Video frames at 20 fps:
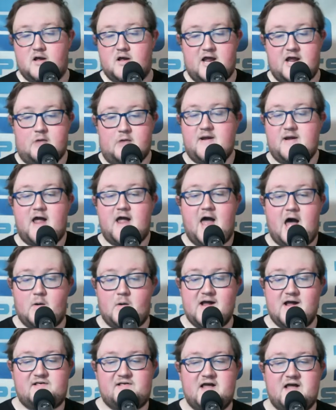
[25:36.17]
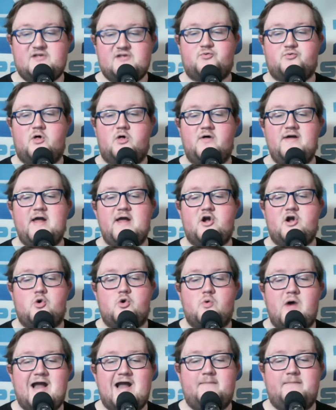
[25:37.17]
here we go. It's really
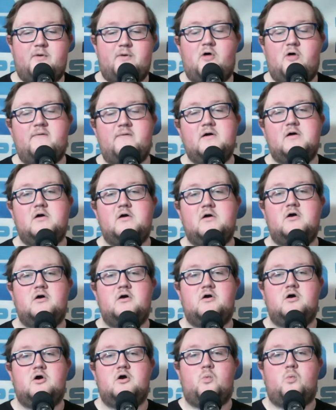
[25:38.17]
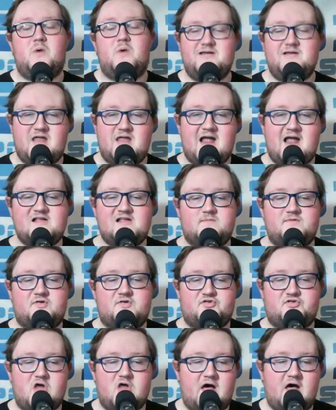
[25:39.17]
incredible what Dane Smith
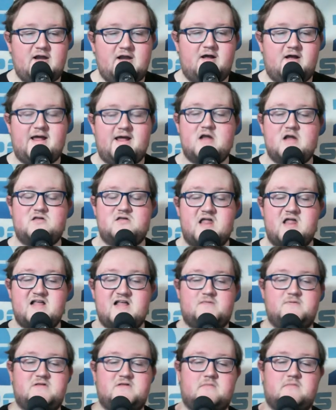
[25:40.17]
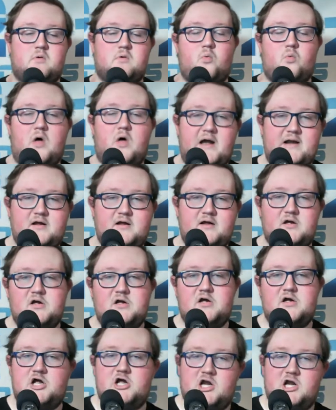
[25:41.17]
has done. Again, Dane Smith, number 1.
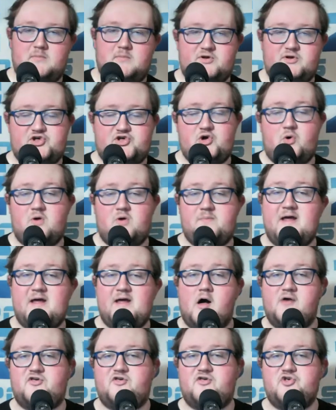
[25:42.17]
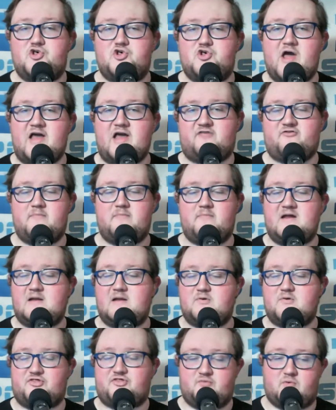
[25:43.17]
Number 2 would be Austin Shanks for me.
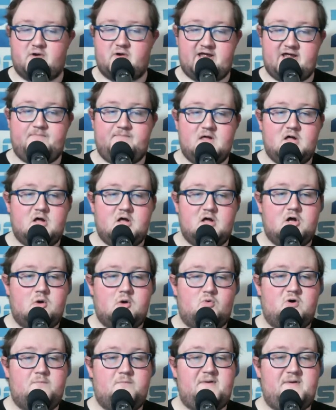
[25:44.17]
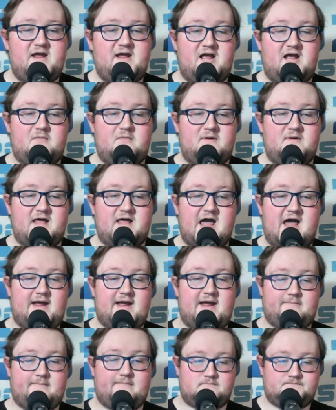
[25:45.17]
Number 3 would be Ian
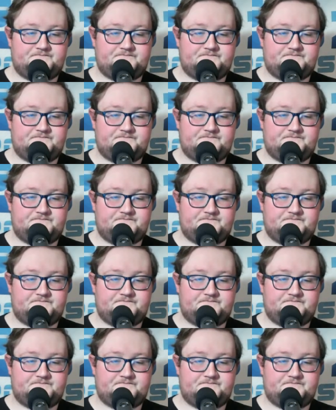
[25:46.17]
McKay.